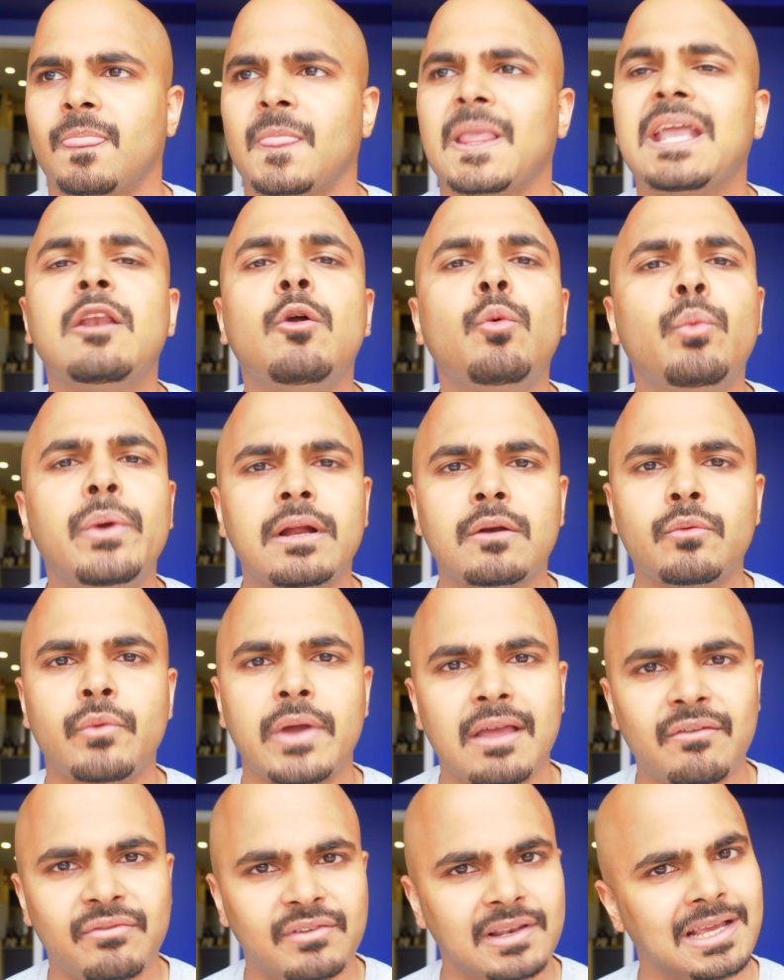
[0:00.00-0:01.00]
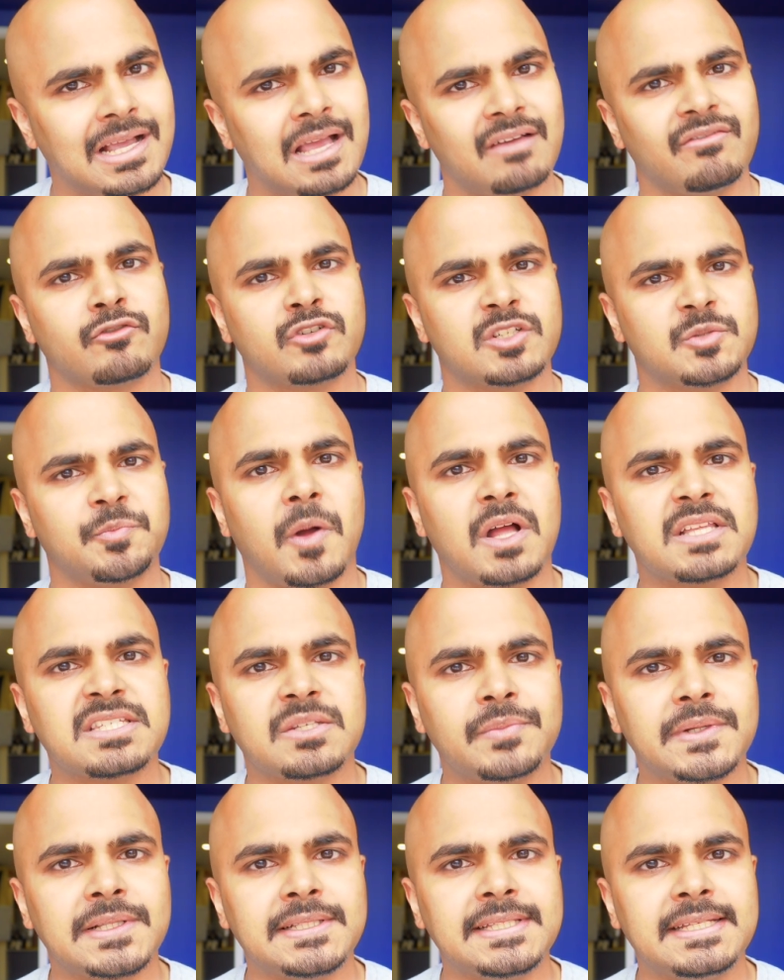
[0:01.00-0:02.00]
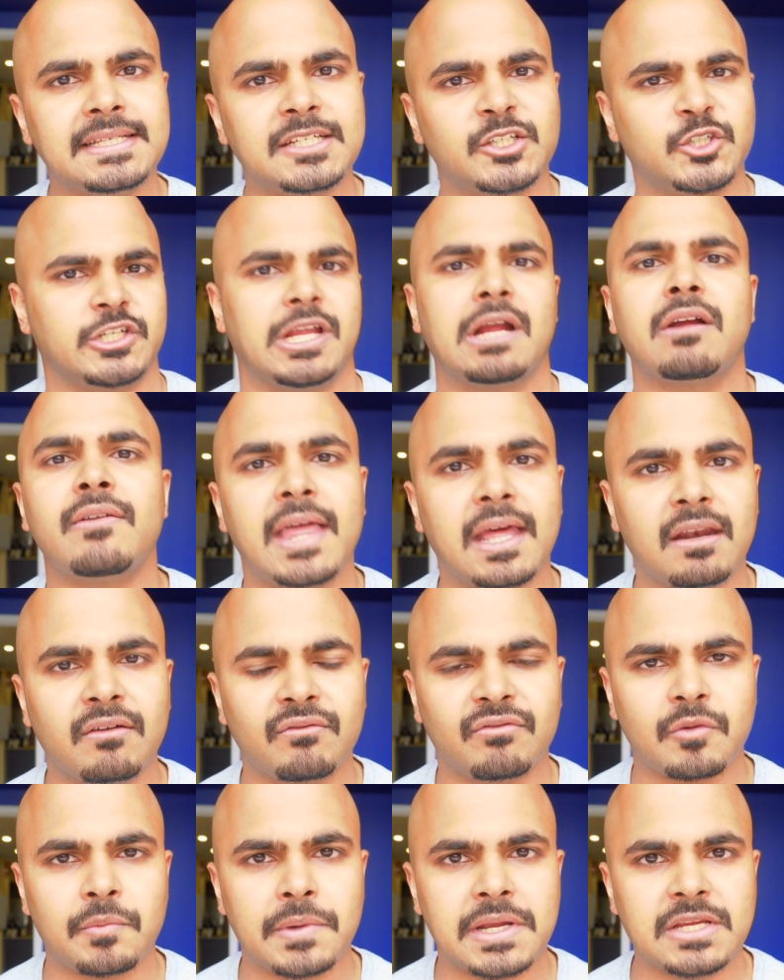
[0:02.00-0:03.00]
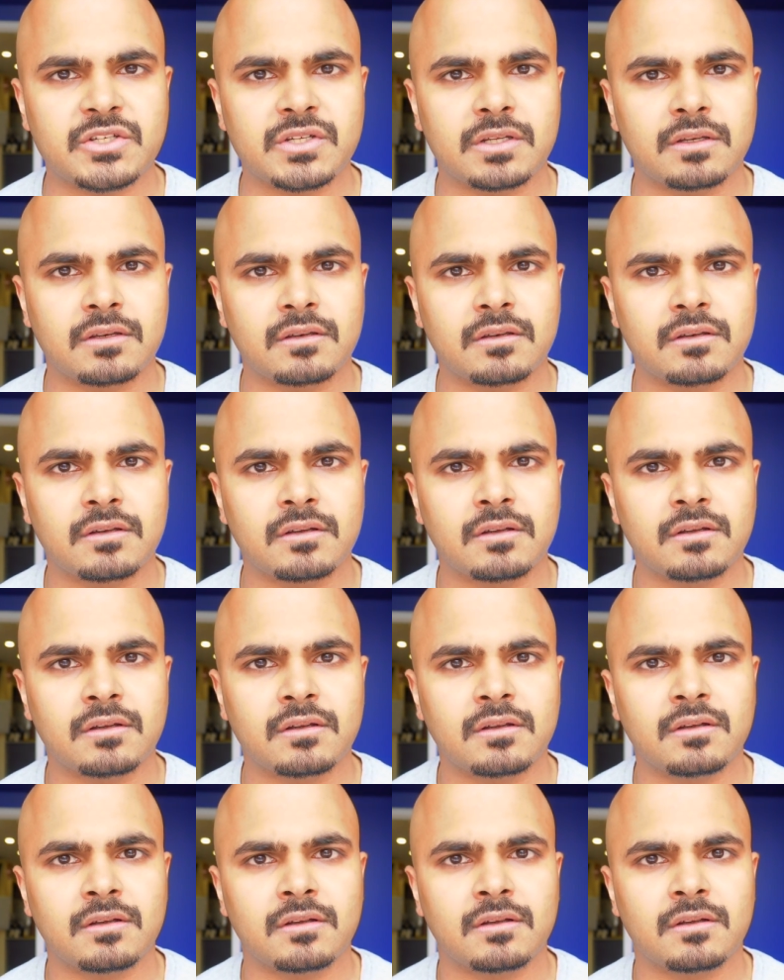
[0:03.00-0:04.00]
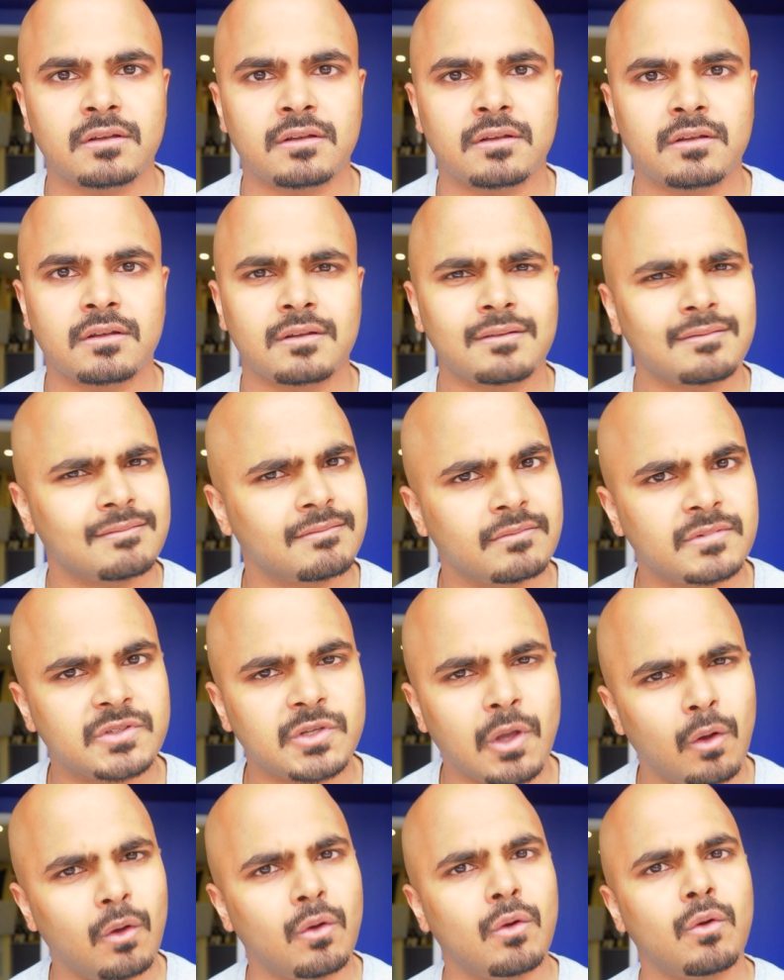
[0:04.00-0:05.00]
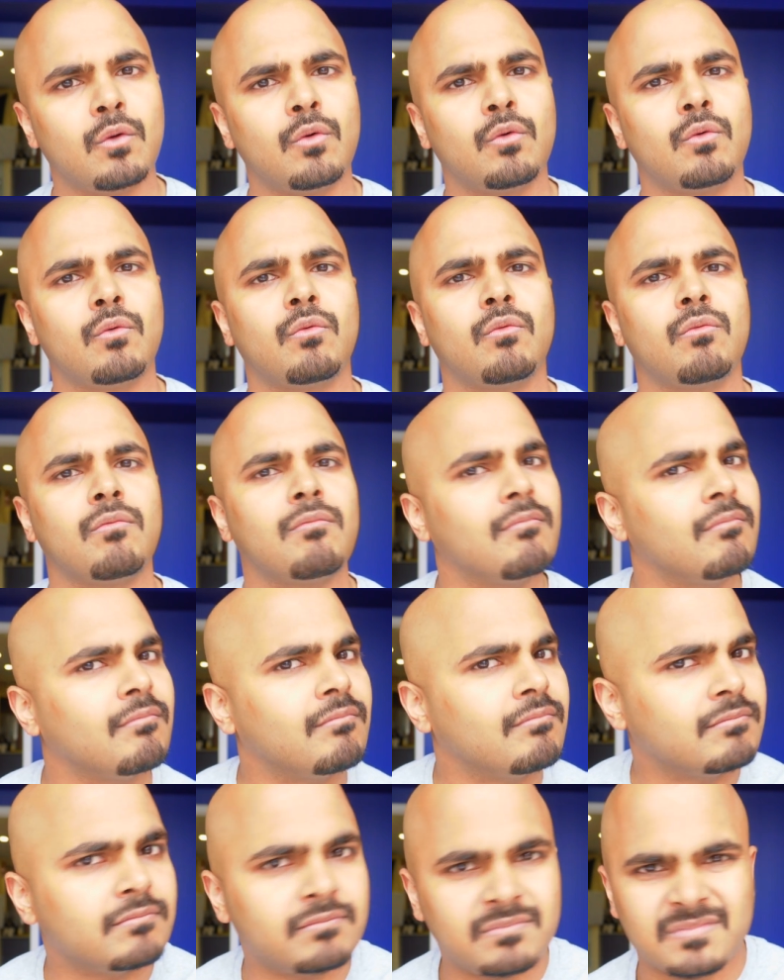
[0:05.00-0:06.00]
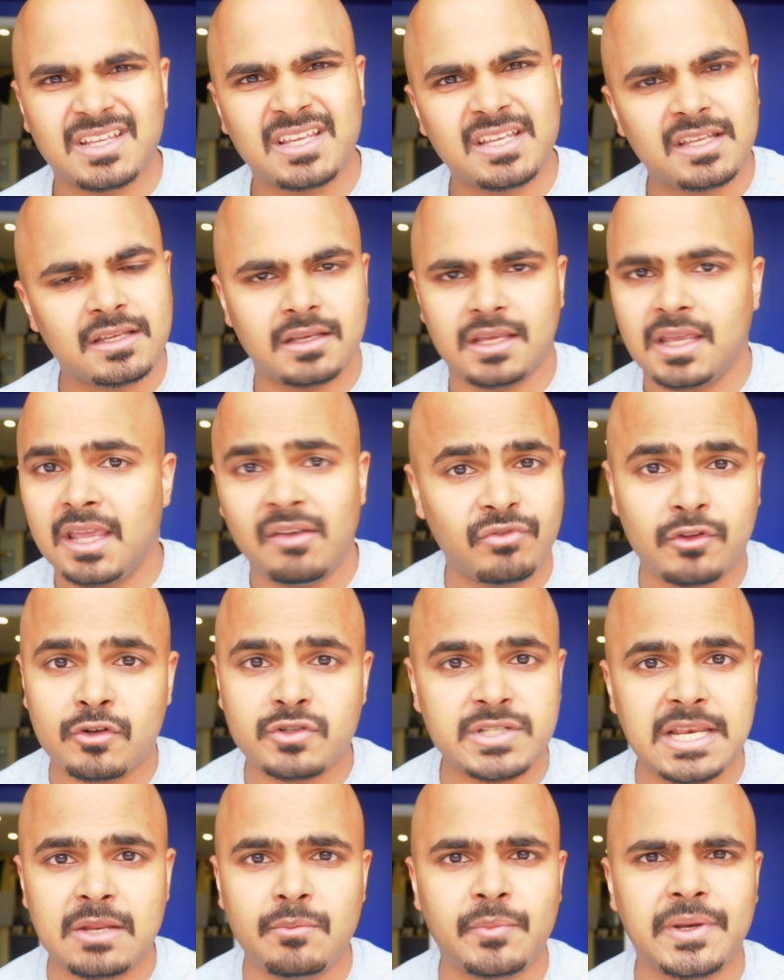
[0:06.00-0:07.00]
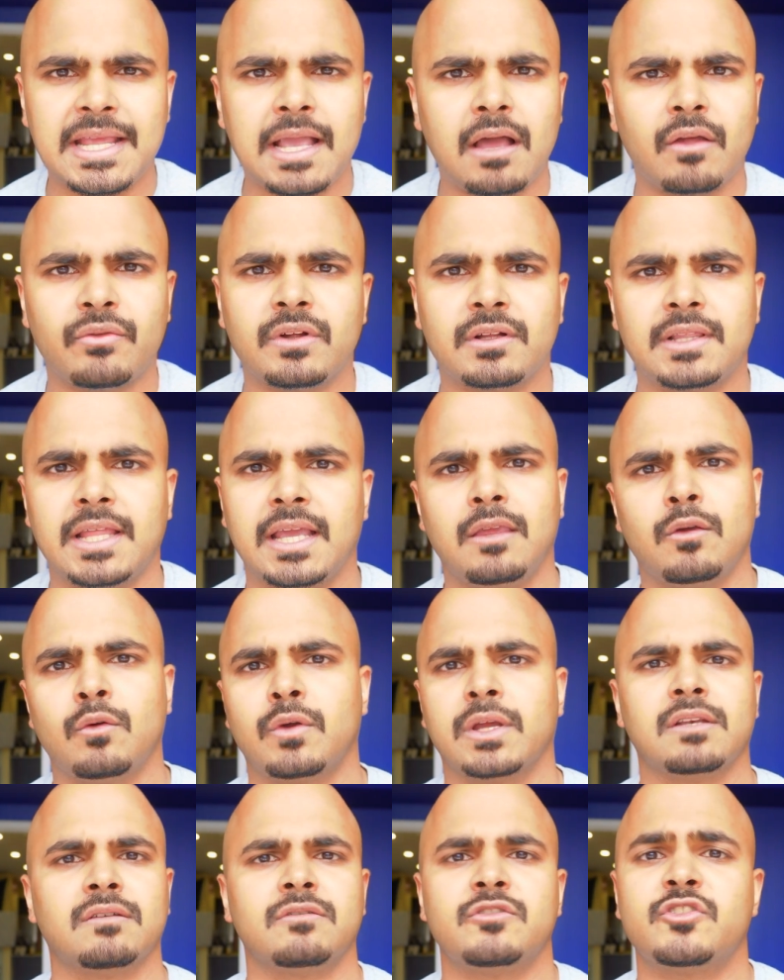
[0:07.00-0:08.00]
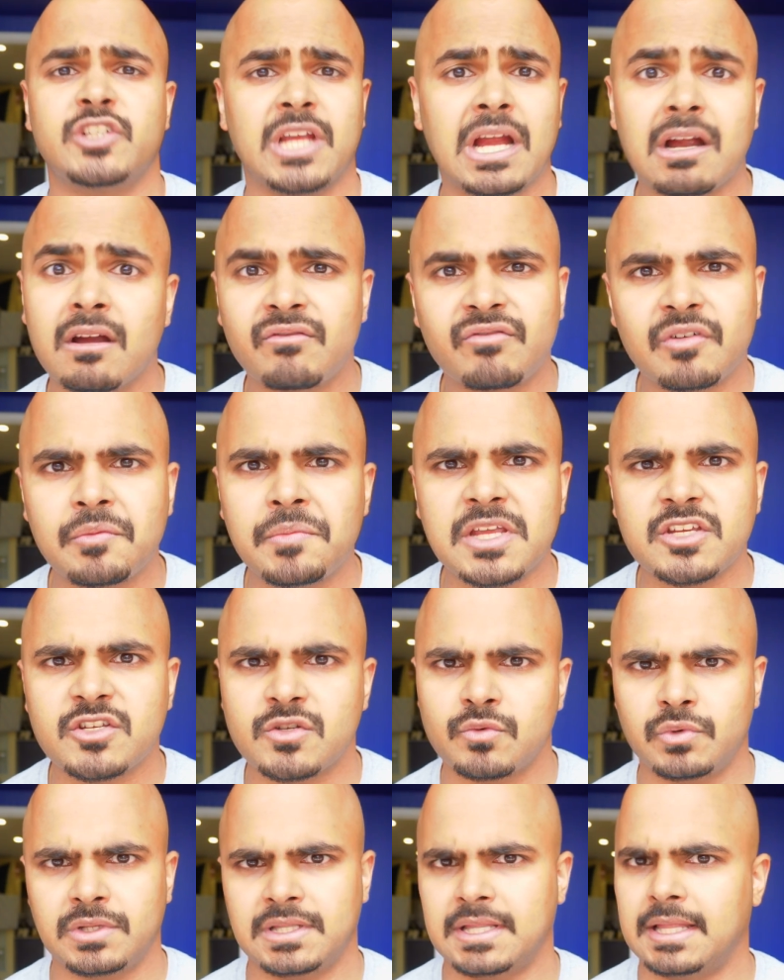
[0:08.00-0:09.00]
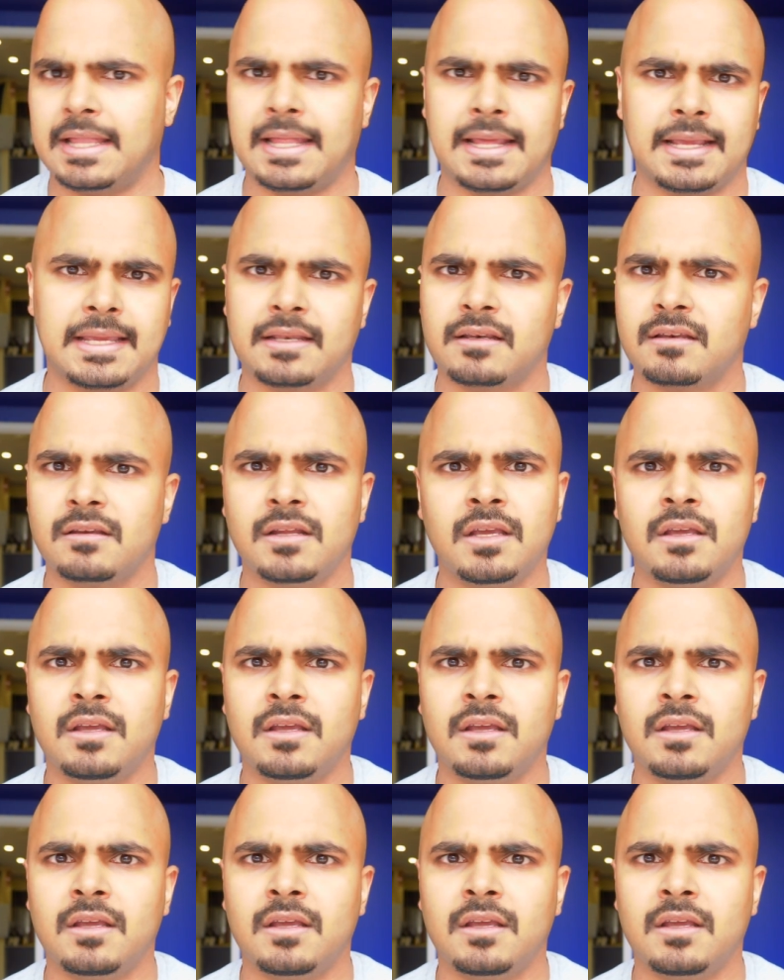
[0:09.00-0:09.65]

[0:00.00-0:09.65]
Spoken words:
in a weird way, I feel like I have a responsibility to share that information. So if there's anybody out there that you can share information with that can,